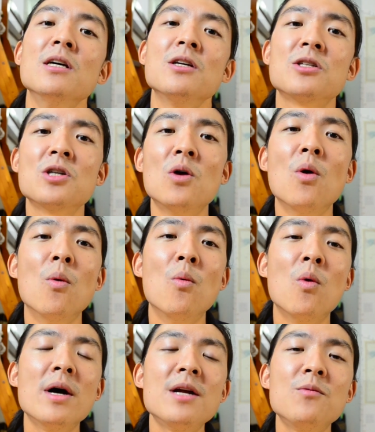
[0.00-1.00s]
So
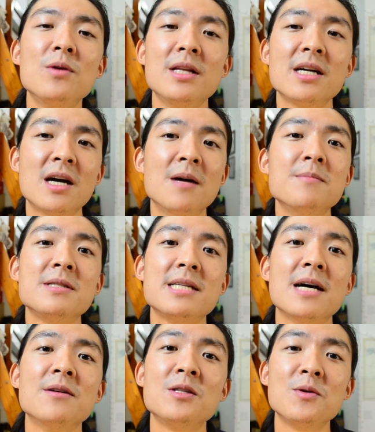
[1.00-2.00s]
what it really comes
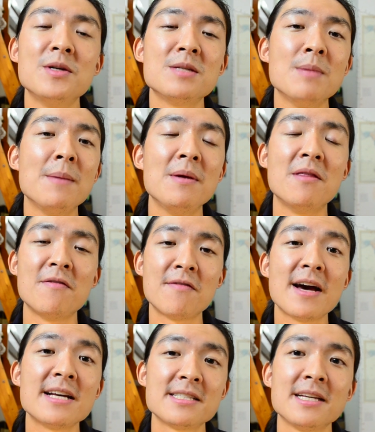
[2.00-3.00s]
down to is maybe the
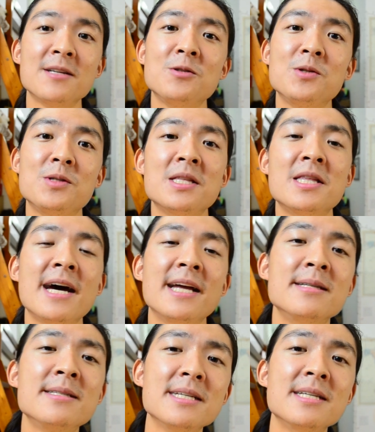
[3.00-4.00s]
fast answer to that
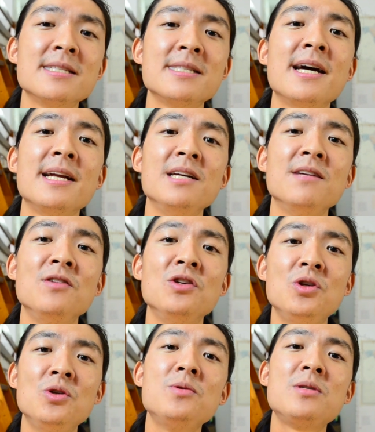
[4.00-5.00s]
is that if
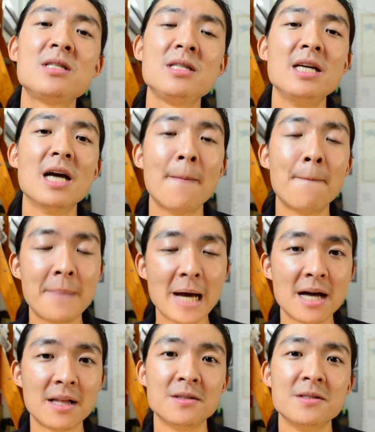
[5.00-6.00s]
you see a
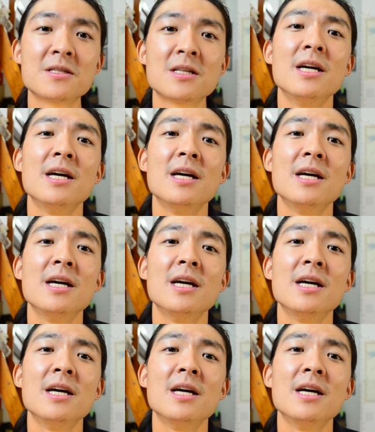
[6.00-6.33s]
balance